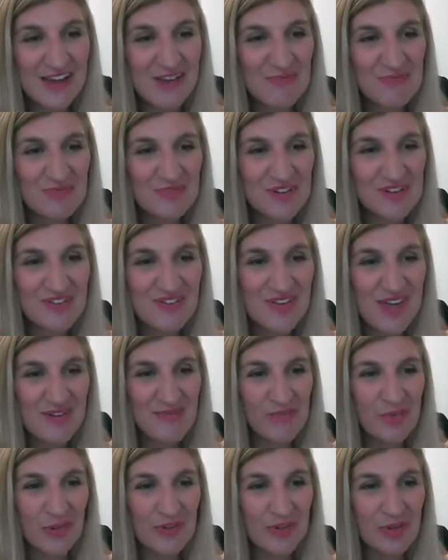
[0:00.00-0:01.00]
I
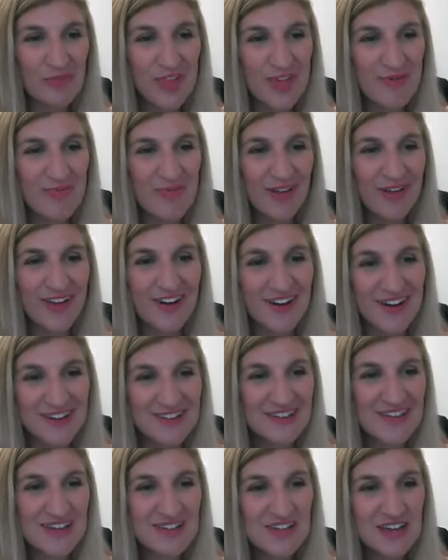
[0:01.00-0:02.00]
pulled up the email here.
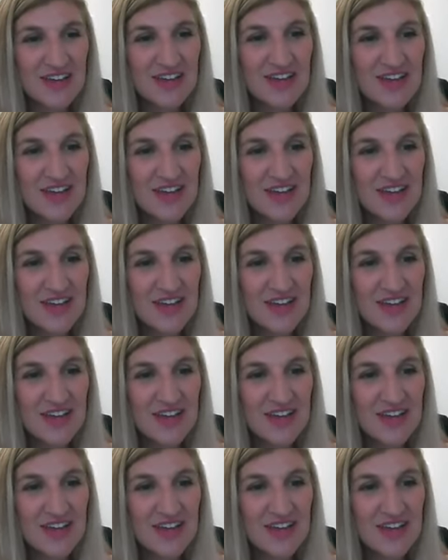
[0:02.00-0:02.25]
It says,